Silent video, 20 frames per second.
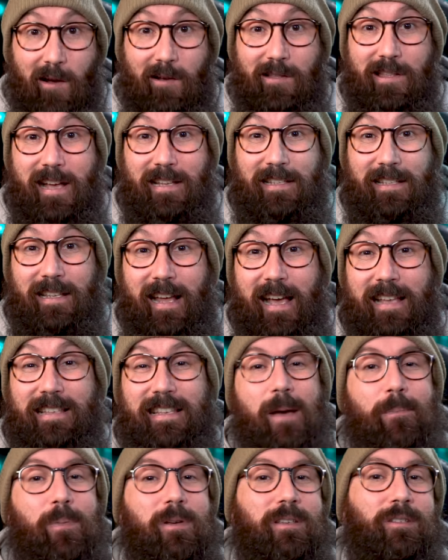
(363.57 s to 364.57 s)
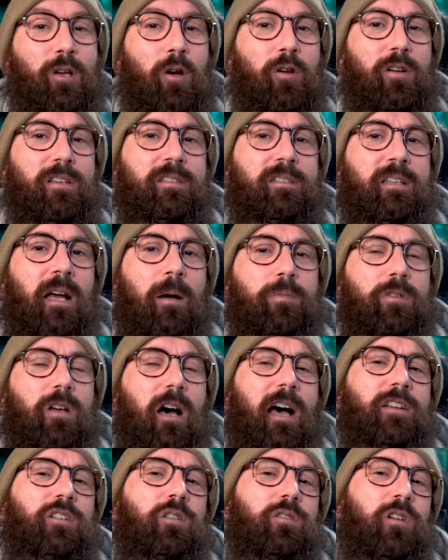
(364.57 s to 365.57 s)
on yesterday's episode of Stumped,
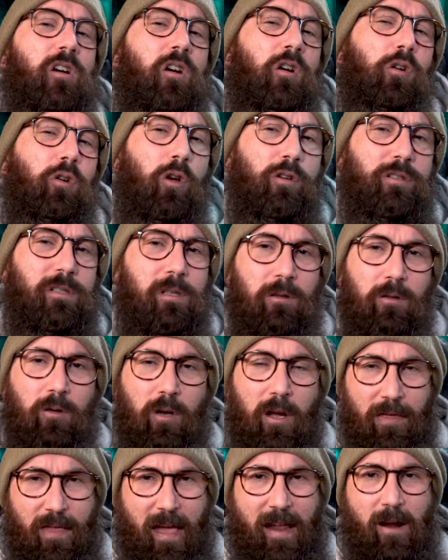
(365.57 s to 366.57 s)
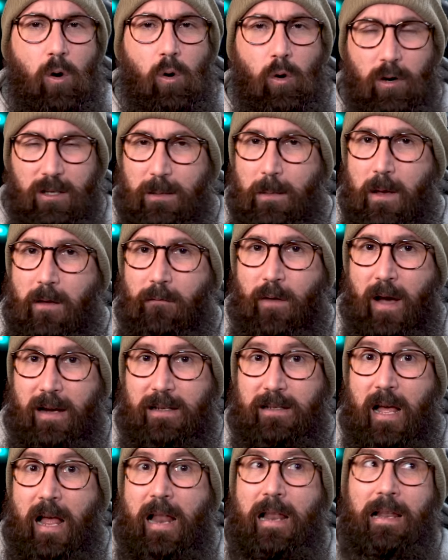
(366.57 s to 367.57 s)
I took a closer look at that awesome
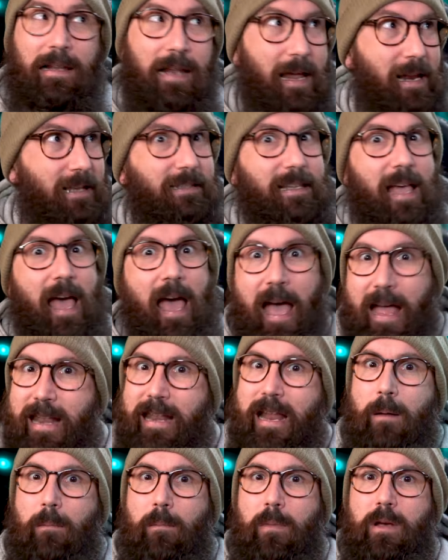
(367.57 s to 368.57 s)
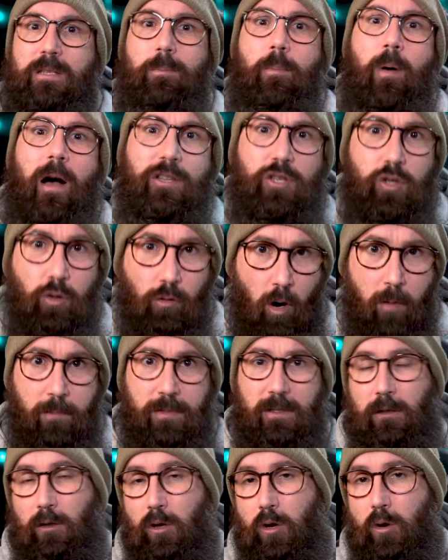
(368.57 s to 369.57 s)
effect, Letters and Numbers by Jerome
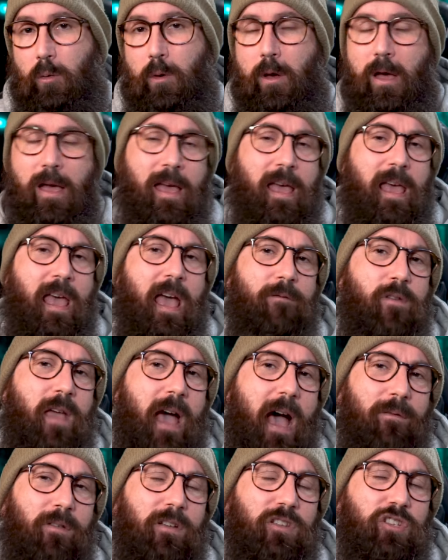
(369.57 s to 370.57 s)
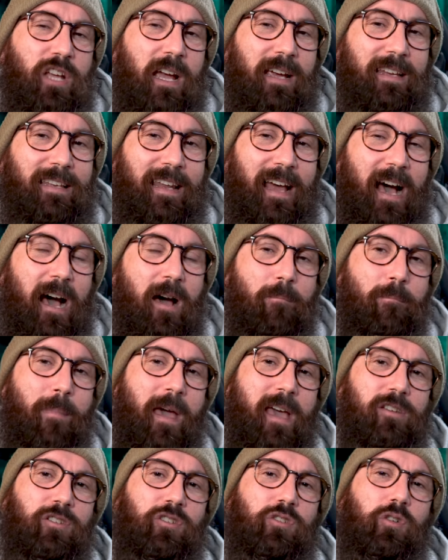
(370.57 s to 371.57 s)
Sauloup. If you haven't checked it out,
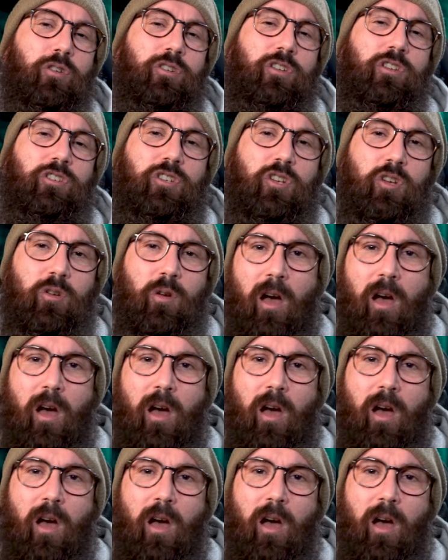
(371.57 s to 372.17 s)
make sure you do.